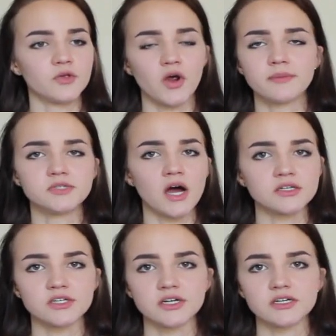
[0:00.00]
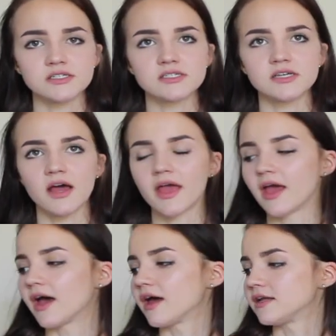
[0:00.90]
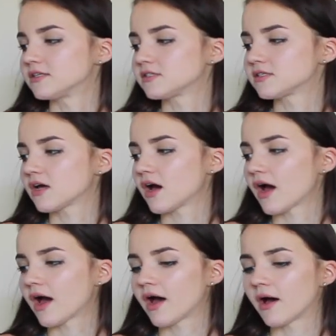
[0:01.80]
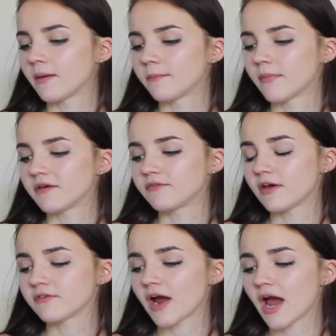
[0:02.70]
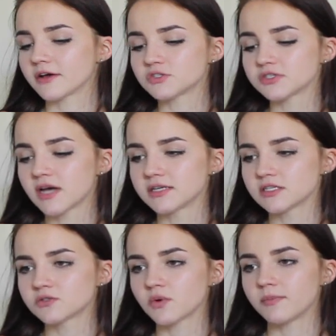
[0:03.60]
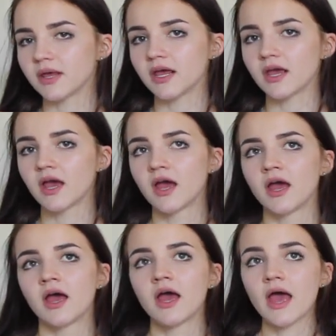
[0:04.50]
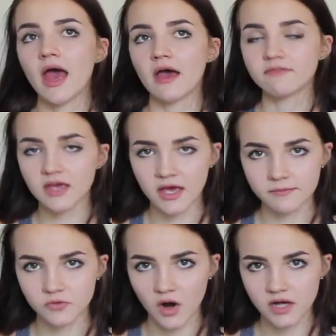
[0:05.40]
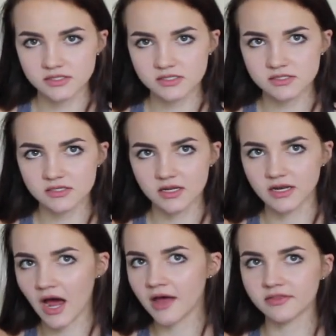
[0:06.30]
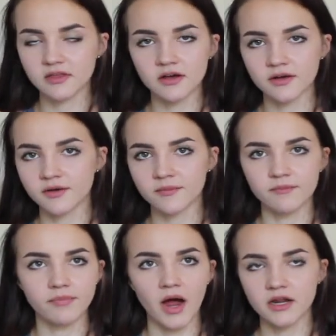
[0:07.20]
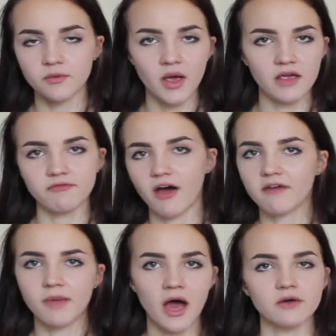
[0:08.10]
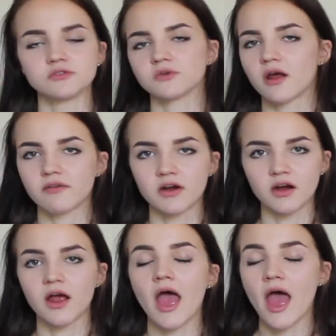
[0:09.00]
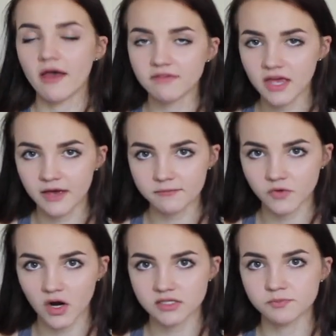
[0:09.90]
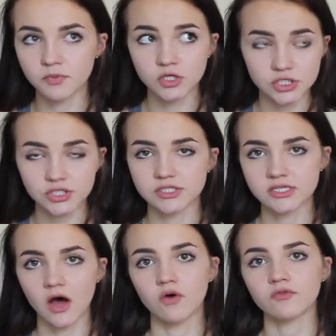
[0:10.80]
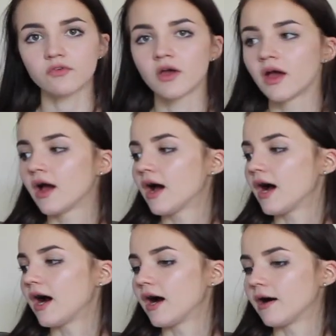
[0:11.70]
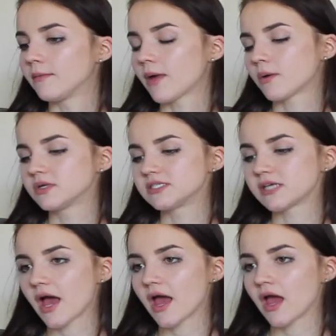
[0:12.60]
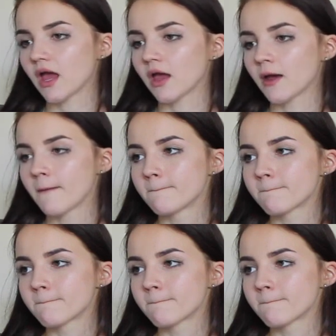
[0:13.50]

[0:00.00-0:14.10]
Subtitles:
your abductors, and my favorite exercises would be heavy hip thrusts, not the body weight 5 pounds, whatever. Heavy hip thrusts, push yourself. I would say